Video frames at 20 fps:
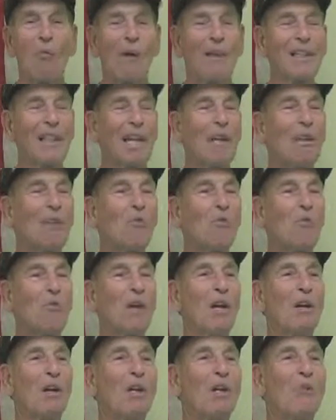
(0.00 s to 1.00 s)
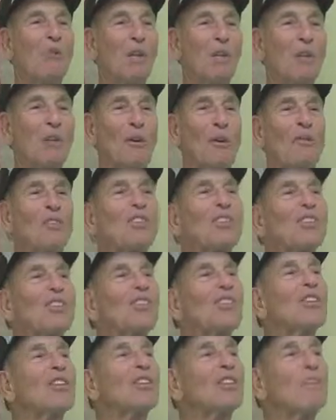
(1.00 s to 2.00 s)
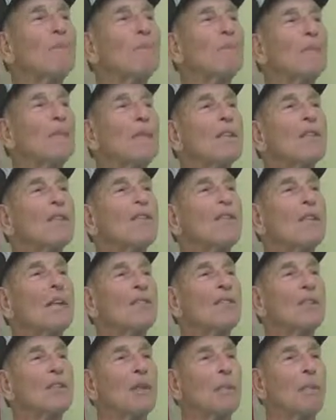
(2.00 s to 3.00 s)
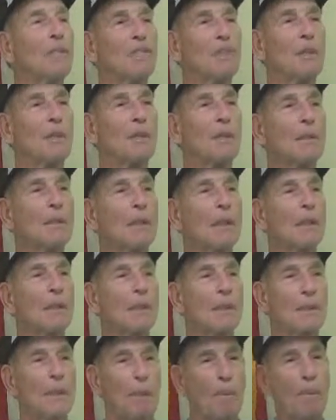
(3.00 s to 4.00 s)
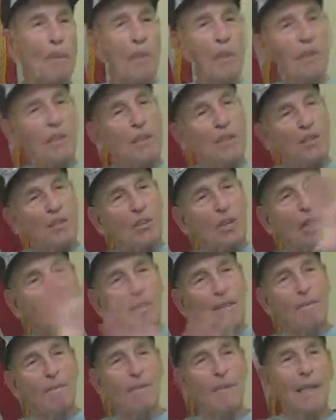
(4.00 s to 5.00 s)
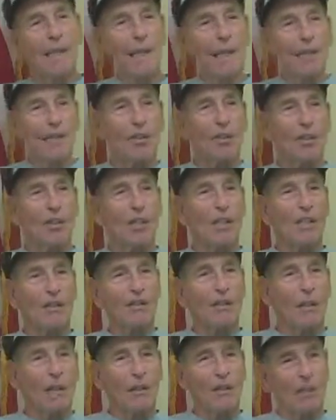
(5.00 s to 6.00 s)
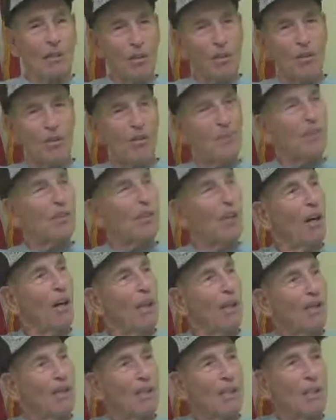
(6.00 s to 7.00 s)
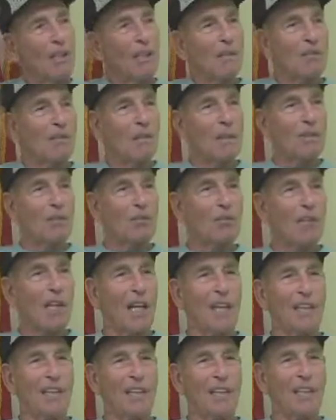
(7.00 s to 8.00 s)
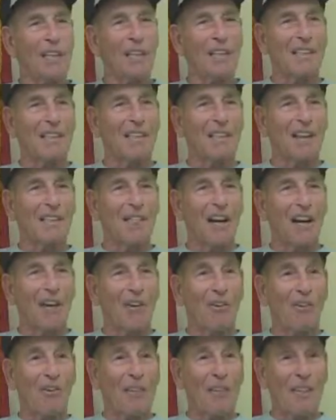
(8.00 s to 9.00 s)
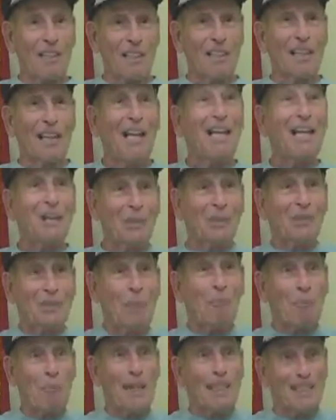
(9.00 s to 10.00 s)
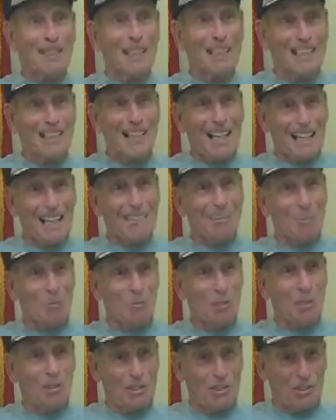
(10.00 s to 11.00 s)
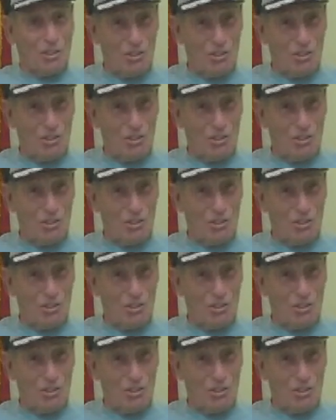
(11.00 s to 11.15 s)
One officer says, see that ship? They painted this side. They got to turn it around. You're in charge. Make sure they can turn that thing around, okay? It was a big thing, like a small